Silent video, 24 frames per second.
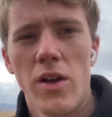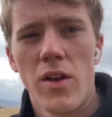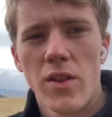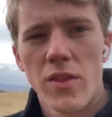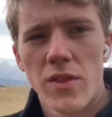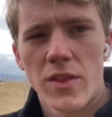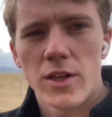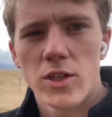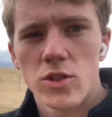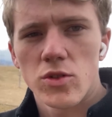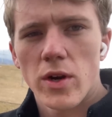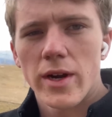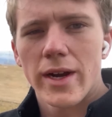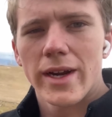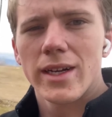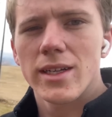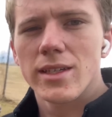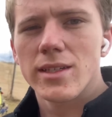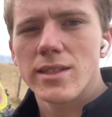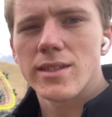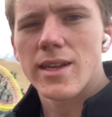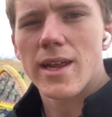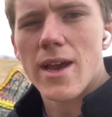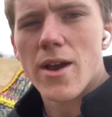The train
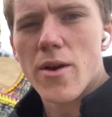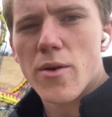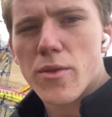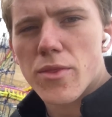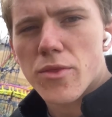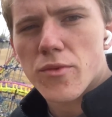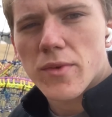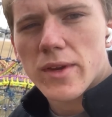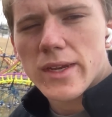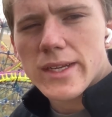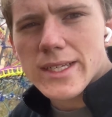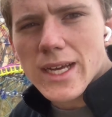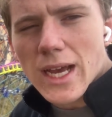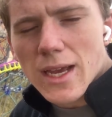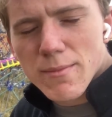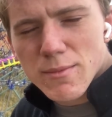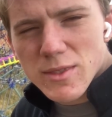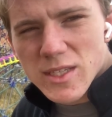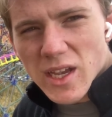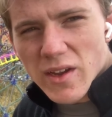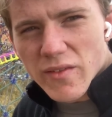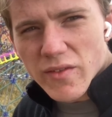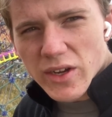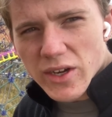is now 3 times
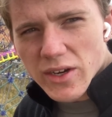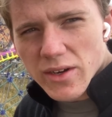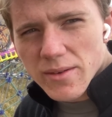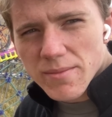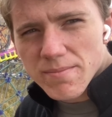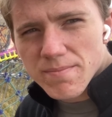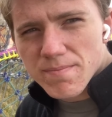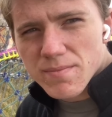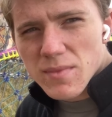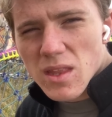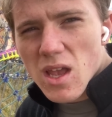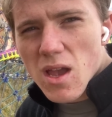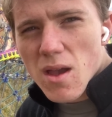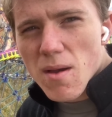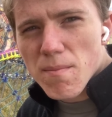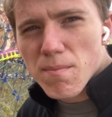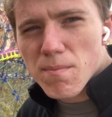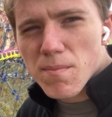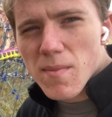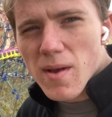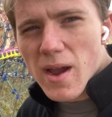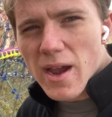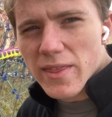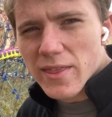heavier,
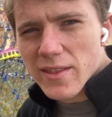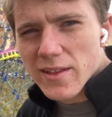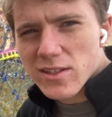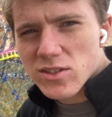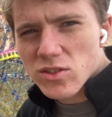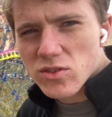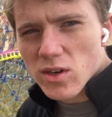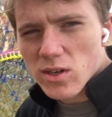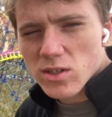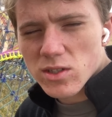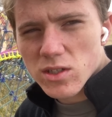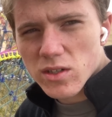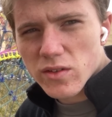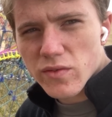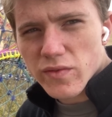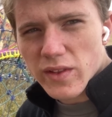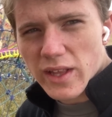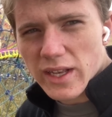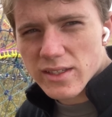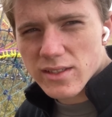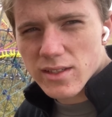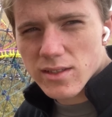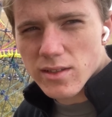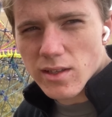and the structure
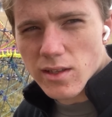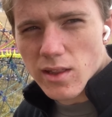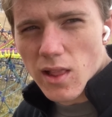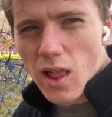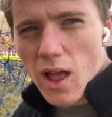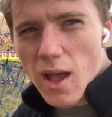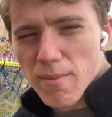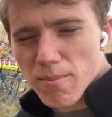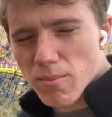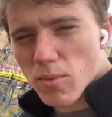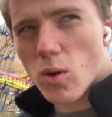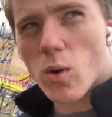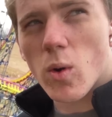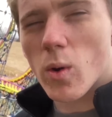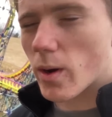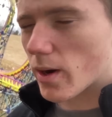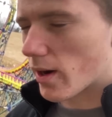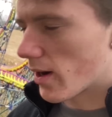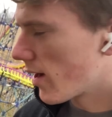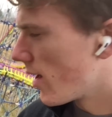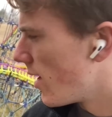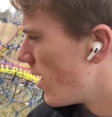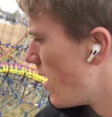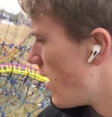flexes a lot
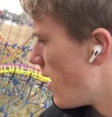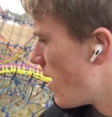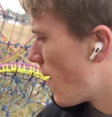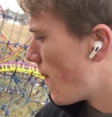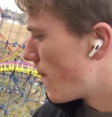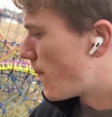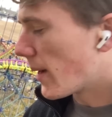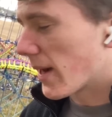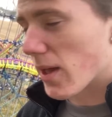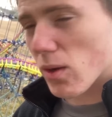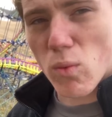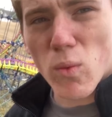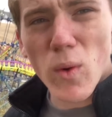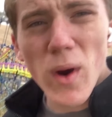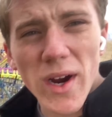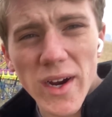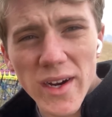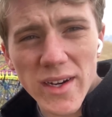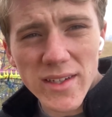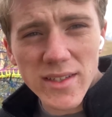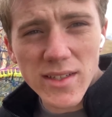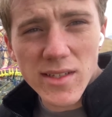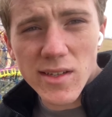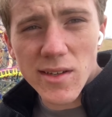more, but it
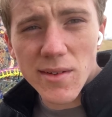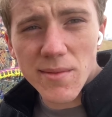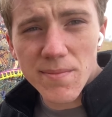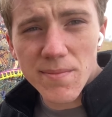works.